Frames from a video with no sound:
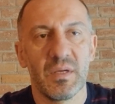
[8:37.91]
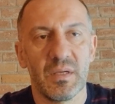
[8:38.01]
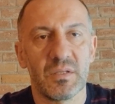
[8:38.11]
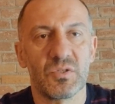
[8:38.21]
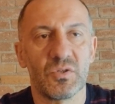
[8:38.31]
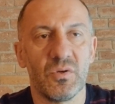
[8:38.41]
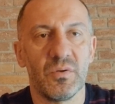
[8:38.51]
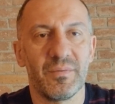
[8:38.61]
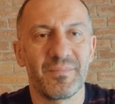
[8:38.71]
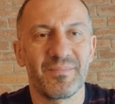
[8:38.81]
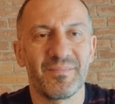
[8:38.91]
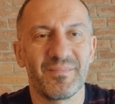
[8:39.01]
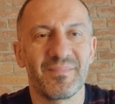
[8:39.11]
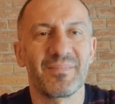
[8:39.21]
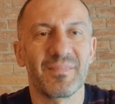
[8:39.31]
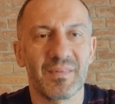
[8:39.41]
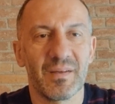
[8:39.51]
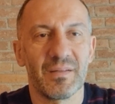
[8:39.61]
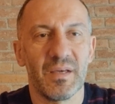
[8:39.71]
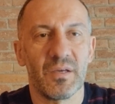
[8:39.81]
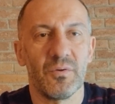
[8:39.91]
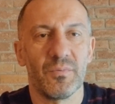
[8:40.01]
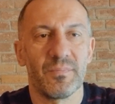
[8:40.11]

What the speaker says: and so on. Thank you.